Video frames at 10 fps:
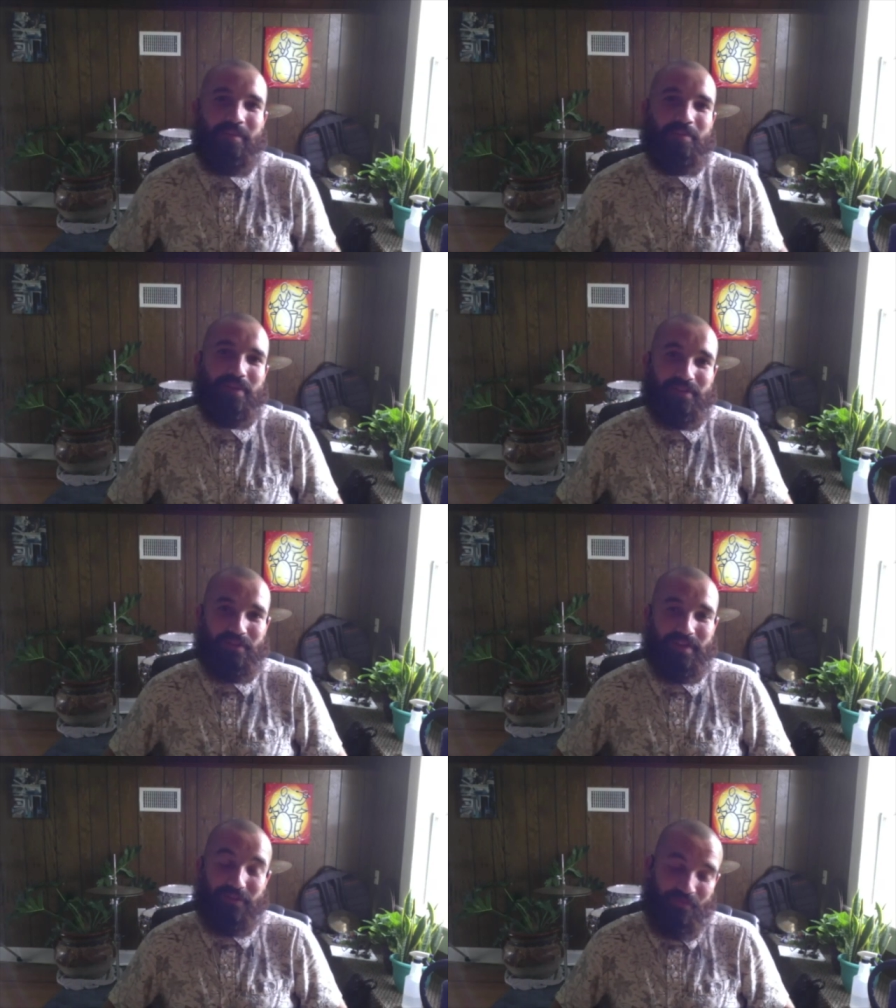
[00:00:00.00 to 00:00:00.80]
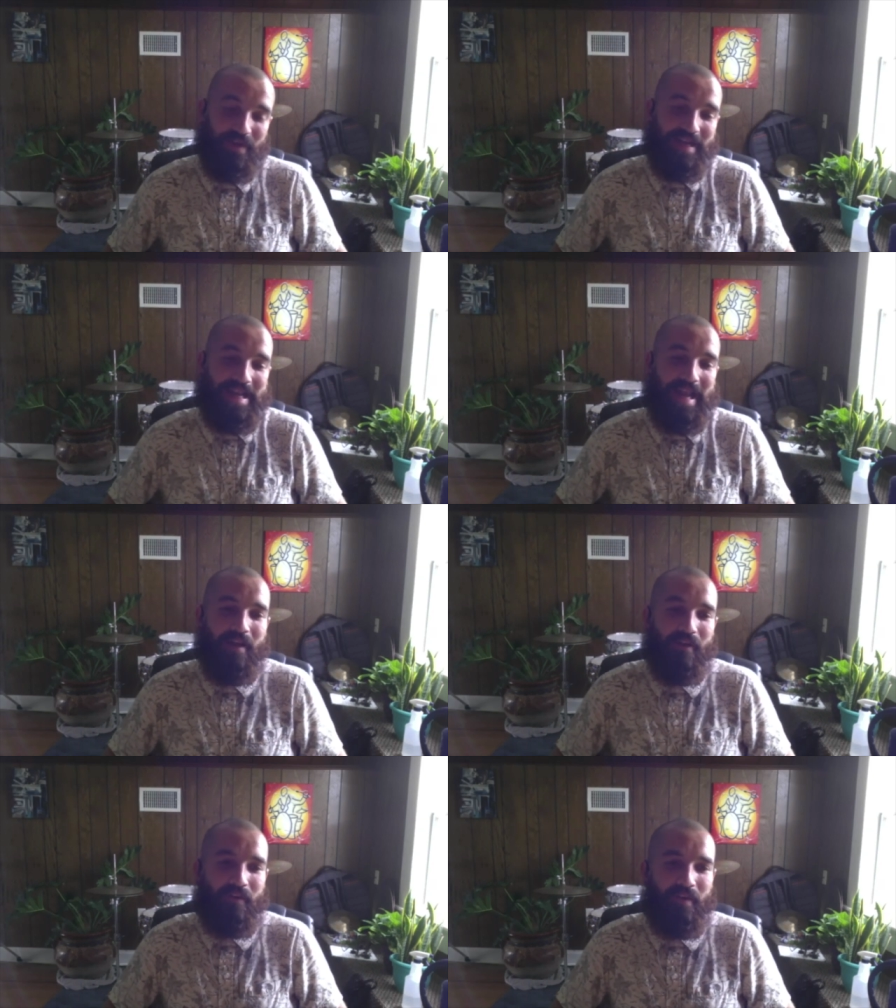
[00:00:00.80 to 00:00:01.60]
but it's it's funny
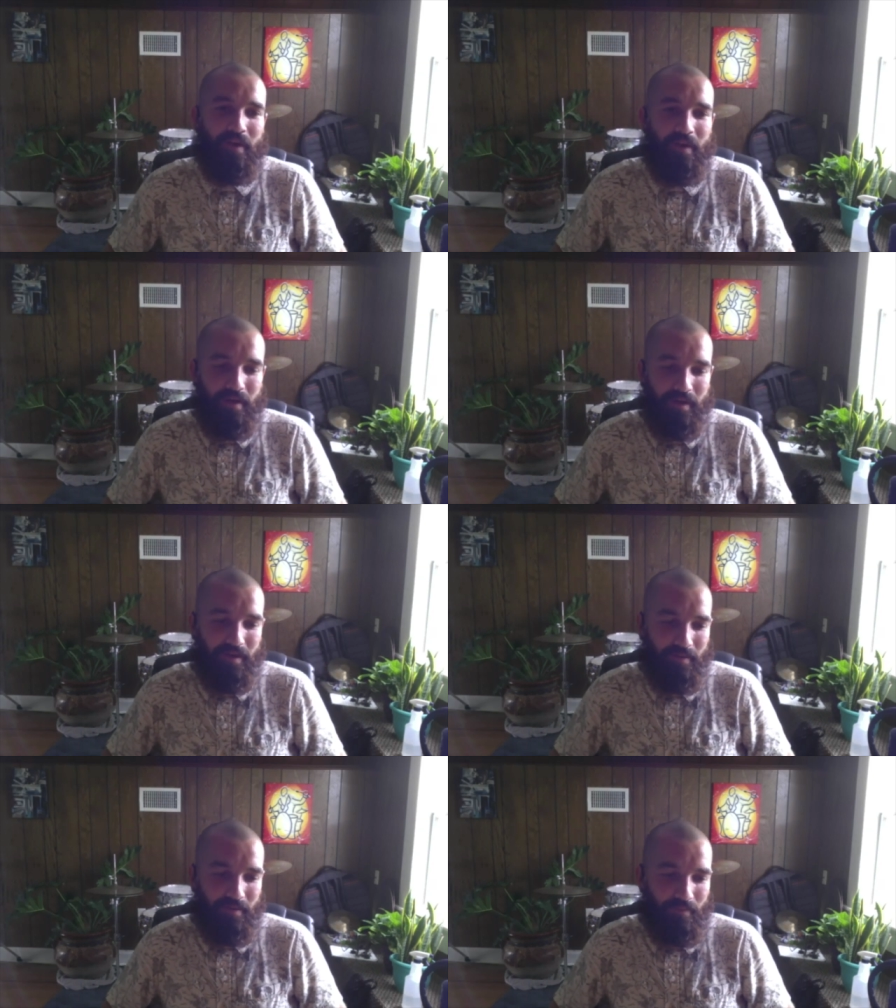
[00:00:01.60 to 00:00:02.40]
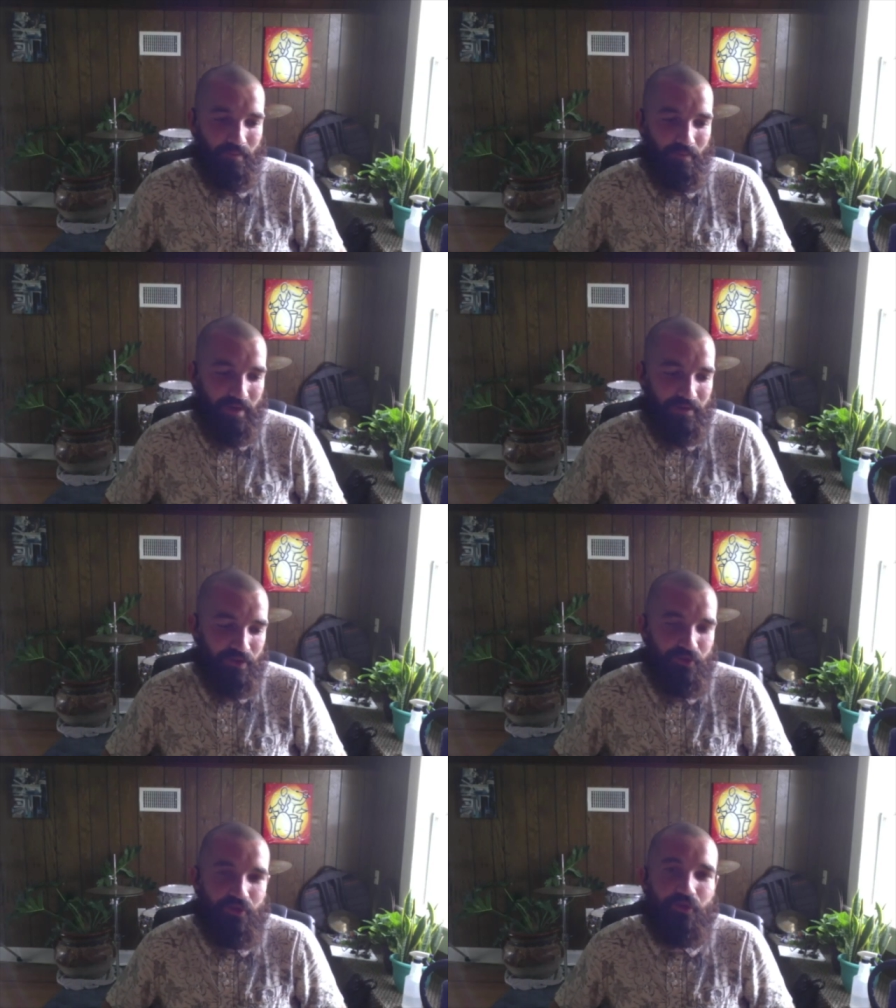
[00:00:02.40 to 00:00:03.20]
now. Um, when I was
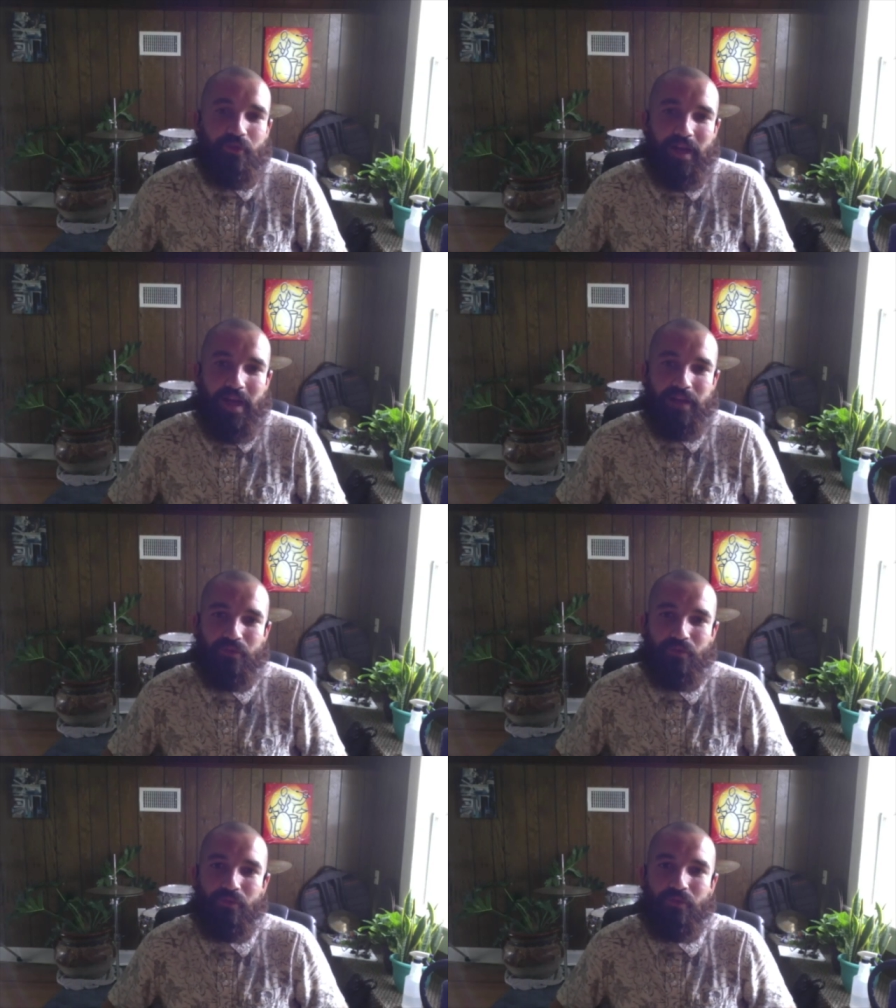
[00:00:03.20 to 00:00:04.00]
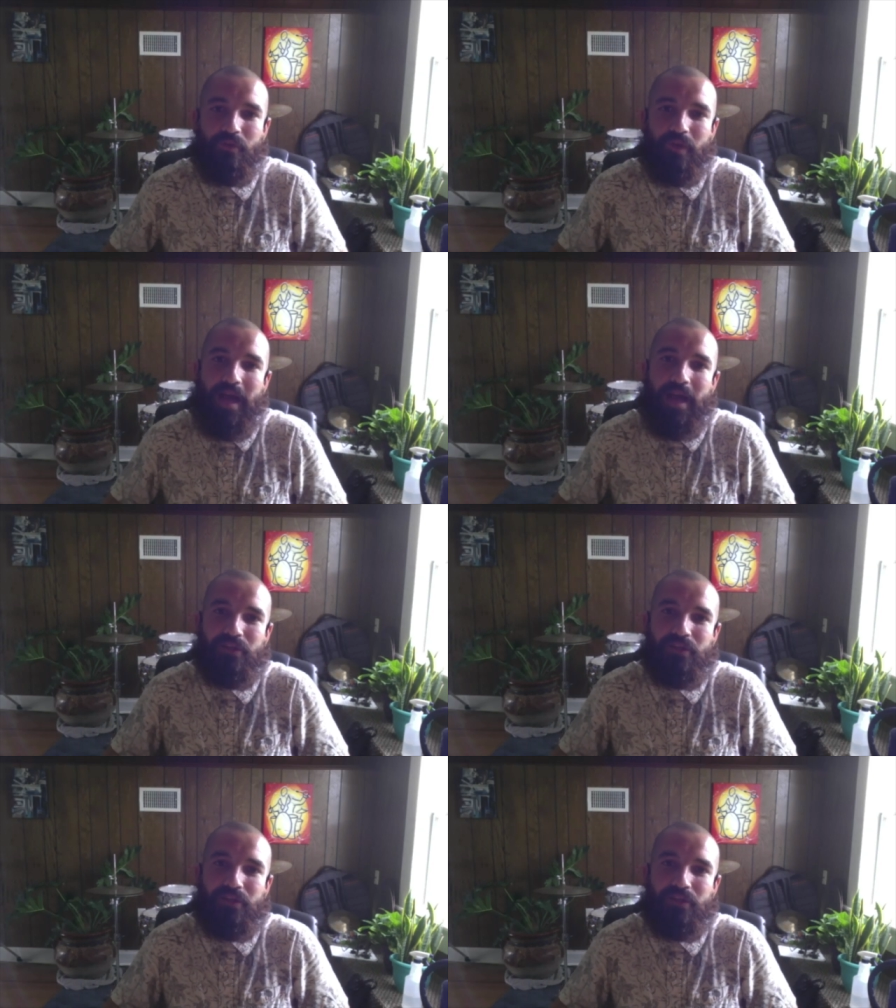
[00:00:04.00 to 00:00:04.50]
a junior in high school, I actually